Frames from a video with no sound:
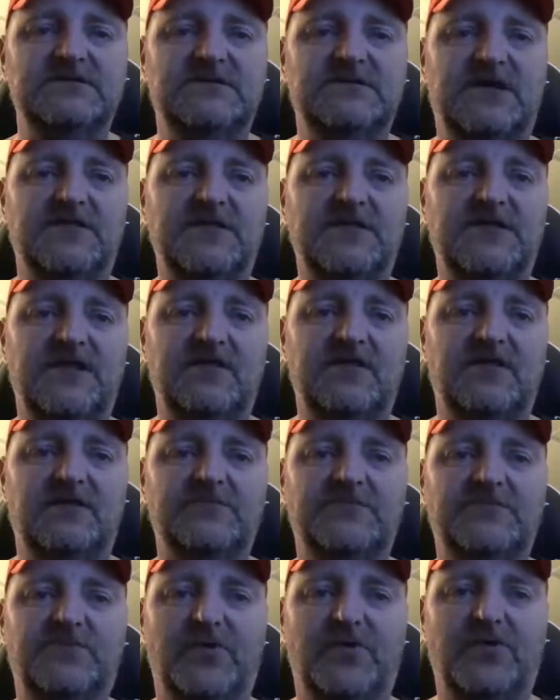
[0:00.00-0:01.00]
think they
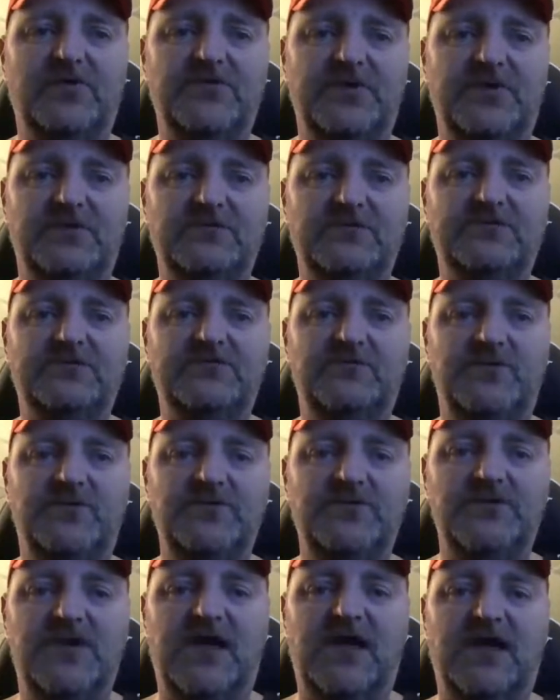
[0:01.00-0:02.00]
love pulling those
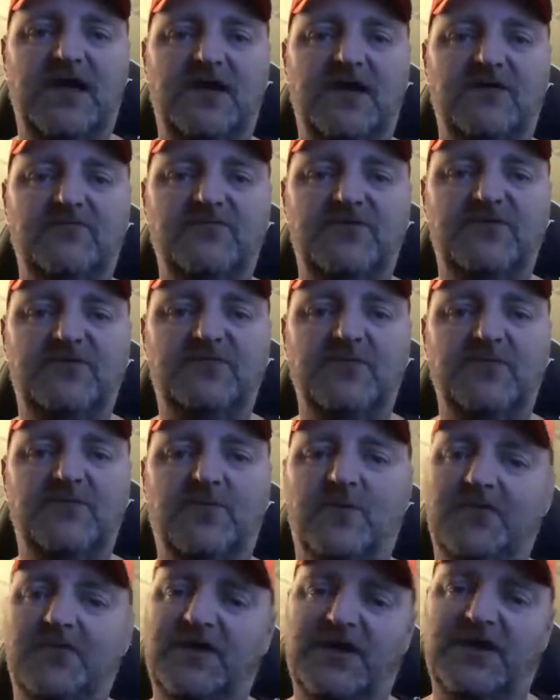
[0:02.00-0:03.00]
when you have just
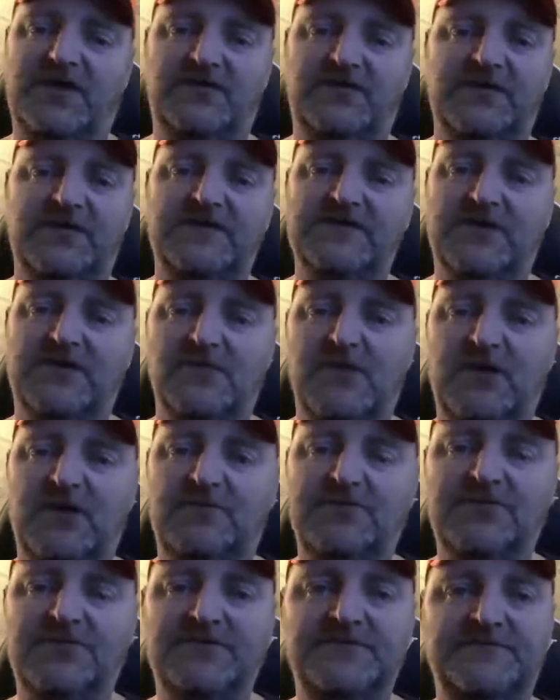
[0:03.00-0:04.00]
before the holidays come
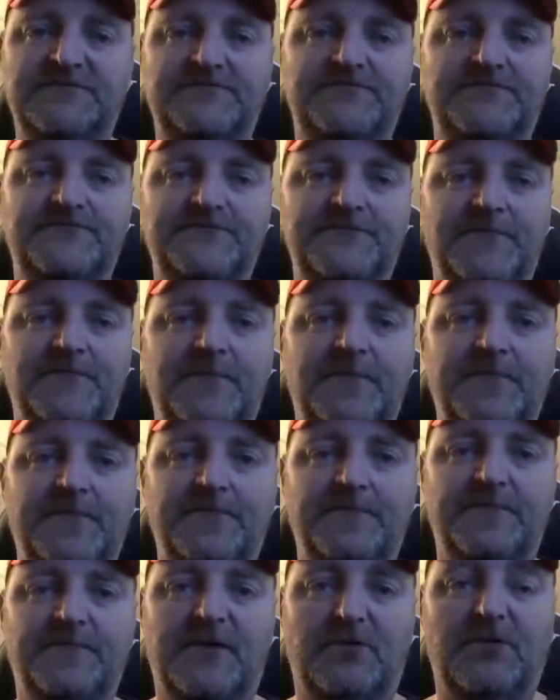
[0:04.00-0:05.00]
up.
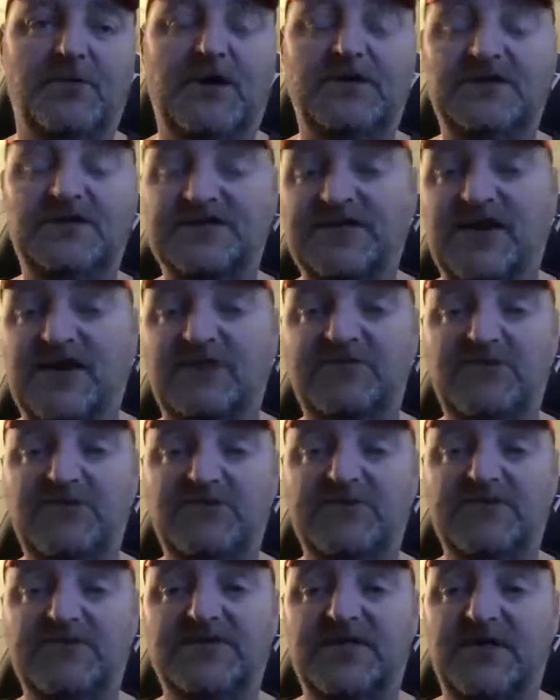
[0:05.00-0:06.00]
Around this time,
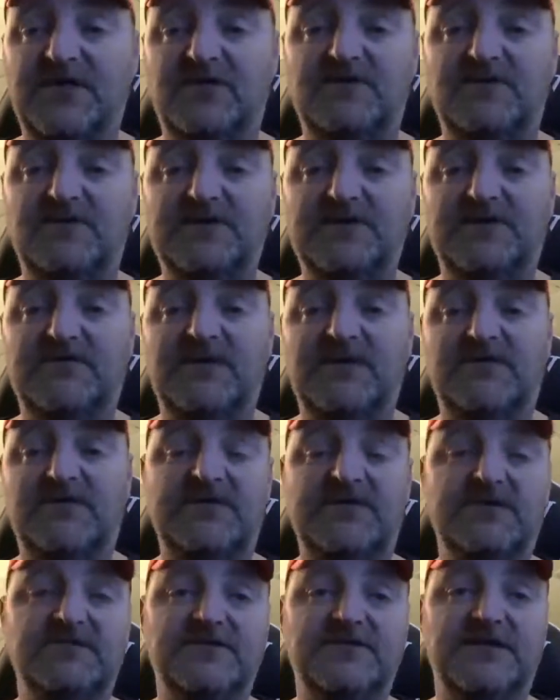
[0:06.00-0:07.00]
usually they always love
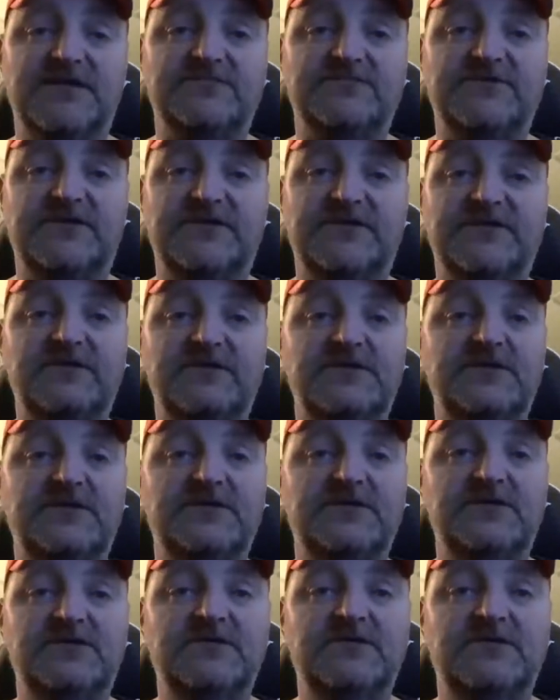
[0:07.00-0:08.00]
having the exams done.
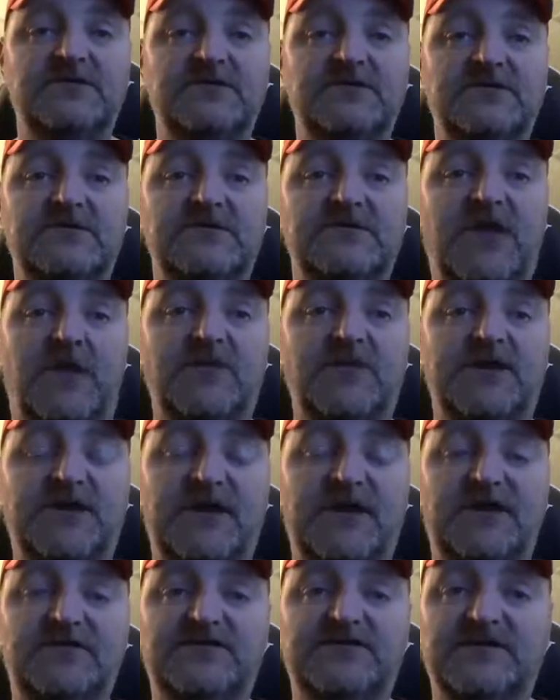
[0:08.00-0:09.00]
How many
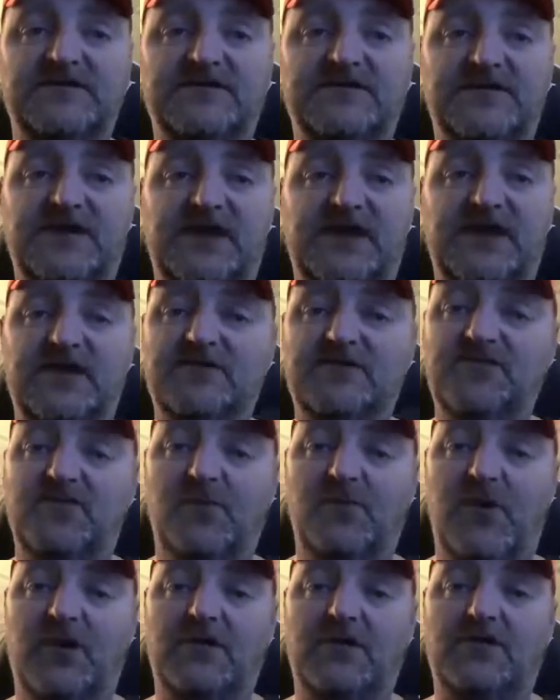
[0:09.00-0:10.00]
days? Just today and
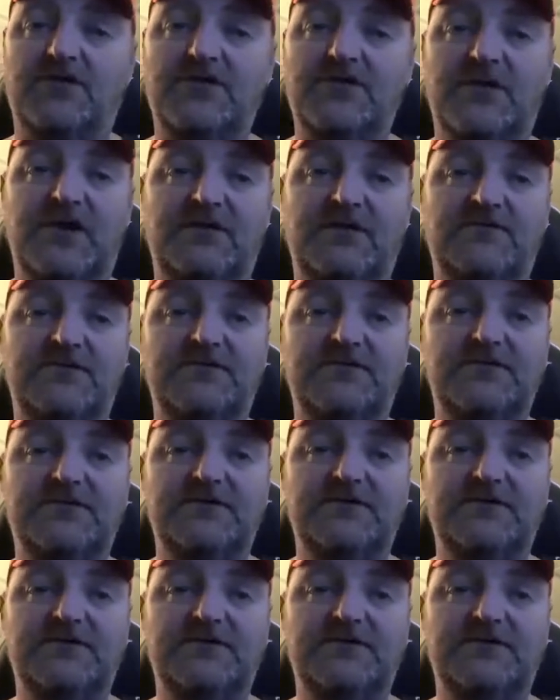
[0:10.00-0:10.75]
tomorrow you have it